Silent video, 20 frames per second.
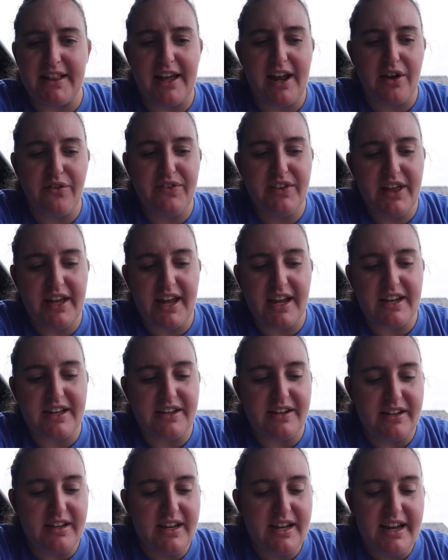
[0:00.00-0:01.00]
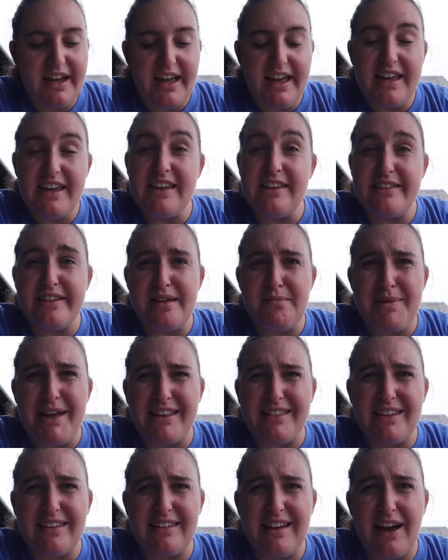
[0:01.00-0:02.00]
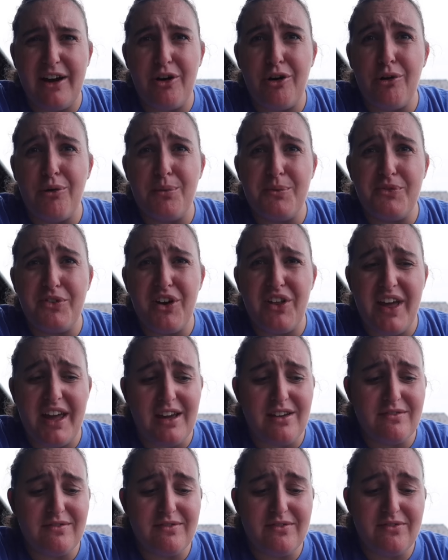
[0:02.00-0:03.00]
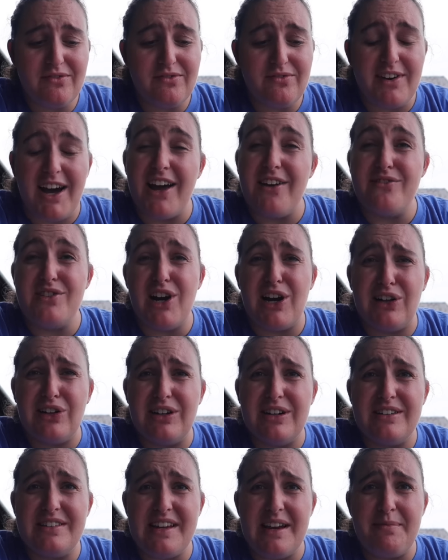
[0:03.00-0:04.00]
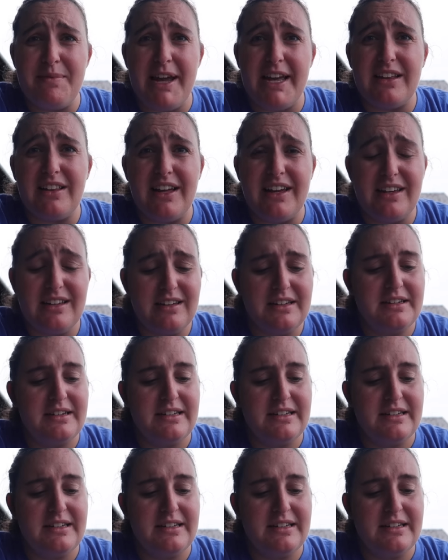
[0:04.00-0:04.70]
Like I feel like I could easily make this at home for like $5 and make like